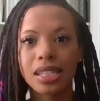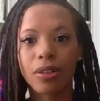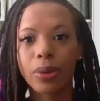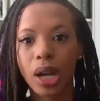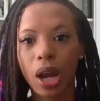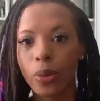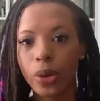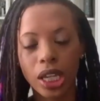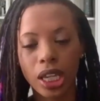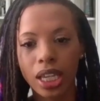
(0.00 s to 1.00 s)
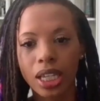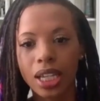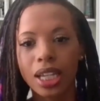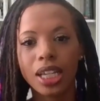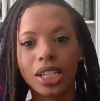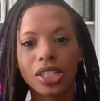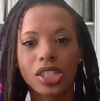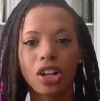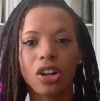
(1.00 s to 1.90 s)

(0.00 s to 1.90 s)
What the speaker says: stuff were not working. So,